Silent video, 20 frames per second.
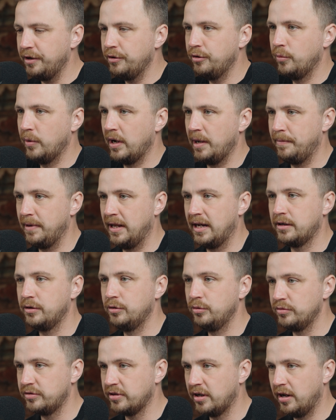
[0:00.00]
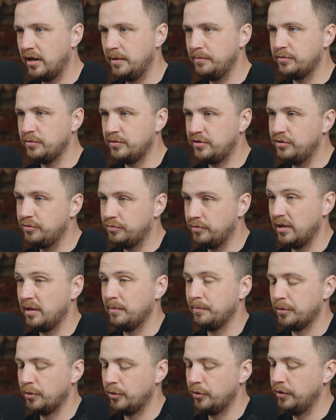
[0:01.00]
all wear black at all times, which is really
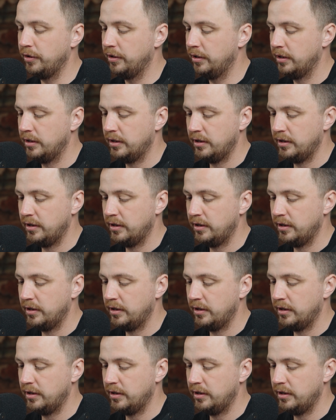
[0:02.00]
important